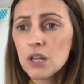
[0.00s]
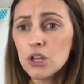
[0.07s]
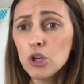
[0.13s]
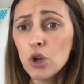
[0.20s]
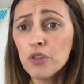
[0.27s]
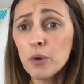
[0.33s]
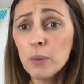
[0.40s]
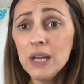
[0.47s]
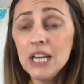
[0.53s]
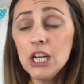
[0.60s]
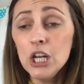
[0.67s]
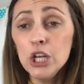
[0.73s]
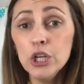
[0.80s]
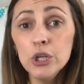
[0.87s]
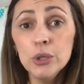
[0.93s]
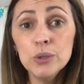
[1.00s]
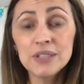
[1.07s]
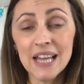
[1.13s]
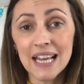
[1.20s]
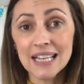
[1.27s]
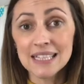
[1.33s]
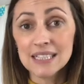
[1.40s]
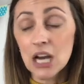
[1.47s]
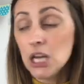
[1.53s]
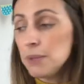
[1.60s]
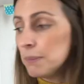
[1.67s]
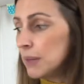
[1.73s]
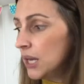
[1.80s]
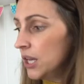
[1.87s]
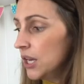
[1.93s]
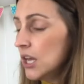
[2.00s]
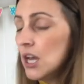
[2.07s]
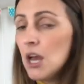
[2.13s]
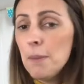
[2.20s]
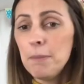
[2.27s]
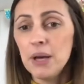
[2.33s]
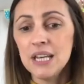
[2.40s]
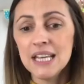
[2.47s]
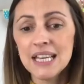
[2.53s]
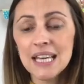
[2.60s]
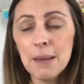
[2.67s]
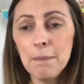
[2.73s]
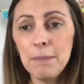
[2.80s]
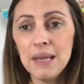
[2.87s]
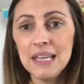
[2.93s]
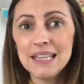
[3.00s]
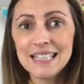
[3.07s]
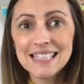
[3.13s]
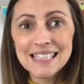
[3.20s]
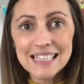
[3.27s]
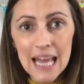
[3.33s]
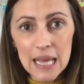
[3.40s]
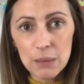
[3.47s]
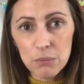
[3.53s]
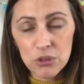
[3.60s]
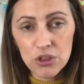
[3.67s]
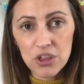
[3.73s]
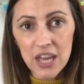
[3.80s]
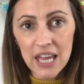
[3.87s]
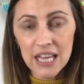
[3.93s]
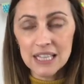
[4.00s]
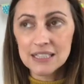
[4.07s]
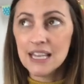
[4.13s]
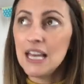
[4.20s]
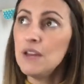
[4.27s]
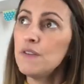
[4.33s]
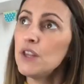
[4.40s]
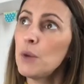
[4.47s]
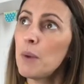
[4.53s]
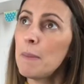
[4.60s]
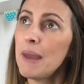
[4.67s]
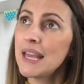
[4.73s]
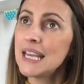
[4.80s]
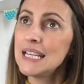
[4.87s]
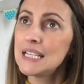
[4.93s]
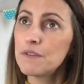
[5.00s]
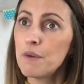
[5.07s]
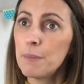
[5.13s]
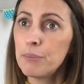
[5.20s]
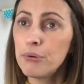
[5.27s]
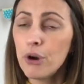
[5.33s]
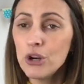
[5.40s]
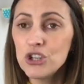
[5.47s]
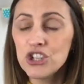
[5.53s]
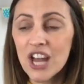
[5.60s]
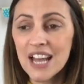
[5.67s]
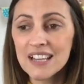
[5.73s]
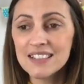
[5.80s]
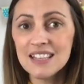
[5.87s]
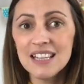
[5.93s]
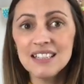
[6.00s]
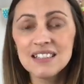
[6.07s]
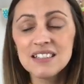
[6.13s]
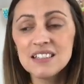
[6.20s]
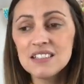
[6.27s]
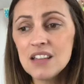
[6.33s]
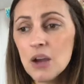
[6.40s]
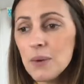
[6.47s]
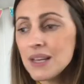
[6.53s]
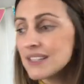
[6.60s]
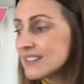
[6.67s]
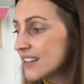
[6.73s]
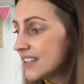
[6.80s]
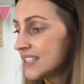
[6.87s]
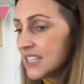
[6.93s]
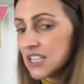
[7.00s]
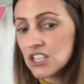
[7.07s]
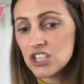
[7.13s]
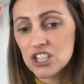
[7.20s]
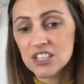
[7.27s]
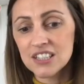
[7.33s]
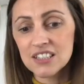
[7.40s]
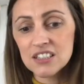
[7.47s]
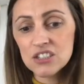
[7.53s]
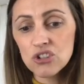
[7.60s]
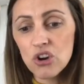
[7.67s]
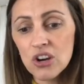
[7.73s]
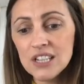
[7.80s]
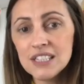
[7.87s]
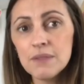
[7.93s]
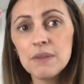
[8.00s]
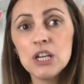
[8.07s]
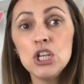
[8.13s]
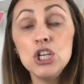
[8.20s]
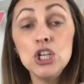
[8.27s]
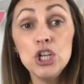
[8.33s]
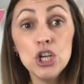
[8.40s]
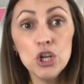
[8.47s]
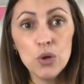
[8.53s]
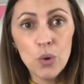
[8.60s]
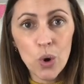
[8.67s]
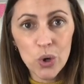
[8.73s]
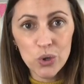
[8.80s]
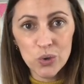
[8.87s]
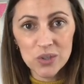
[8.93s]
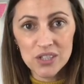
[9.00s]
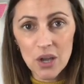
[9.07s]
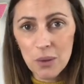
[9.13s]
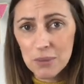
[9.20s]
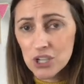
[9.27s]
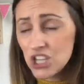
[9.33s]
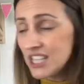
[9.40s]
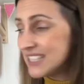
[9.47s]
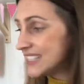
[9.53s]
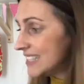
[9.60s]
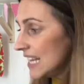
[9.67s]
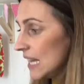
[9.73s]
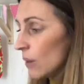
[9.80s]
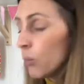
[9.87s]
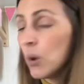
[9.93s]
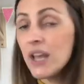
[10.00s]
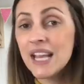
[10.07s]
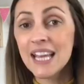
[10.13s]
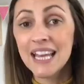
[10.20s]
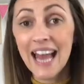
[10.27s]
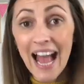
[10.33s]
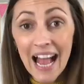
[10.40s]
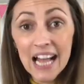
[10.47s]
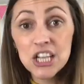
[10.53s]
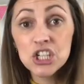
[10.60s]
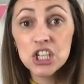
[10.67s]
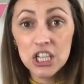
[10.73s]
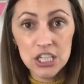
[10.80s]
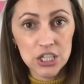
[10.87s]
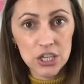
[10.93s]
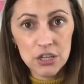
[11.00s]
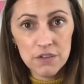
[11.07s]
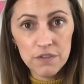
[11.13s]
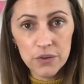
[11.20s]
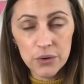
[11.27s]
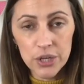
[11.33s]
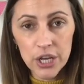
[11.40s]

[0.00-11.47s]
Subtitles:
not that we lose that excitement, but it can be the same thing. So even though we're making different projects, it's so exciting to just try something new on your sewing machine and seeing what it can actually do for